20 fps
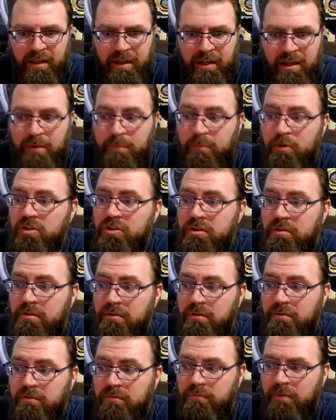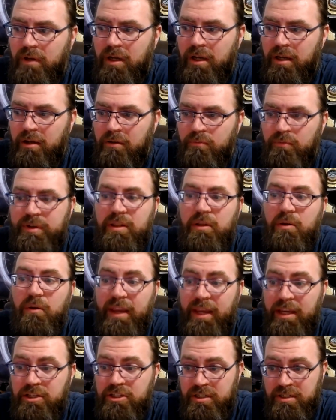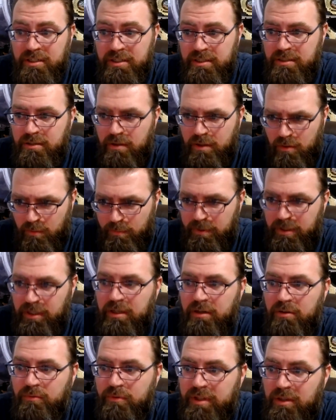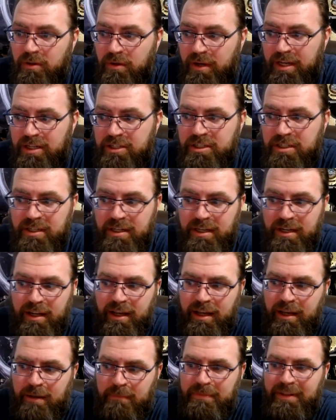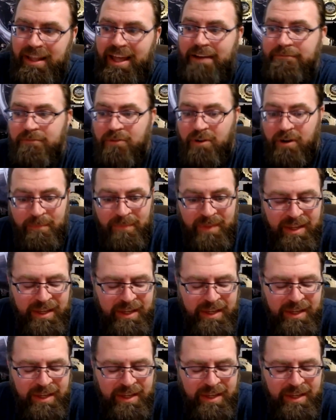commercial relocations. So they were building a relocation platform,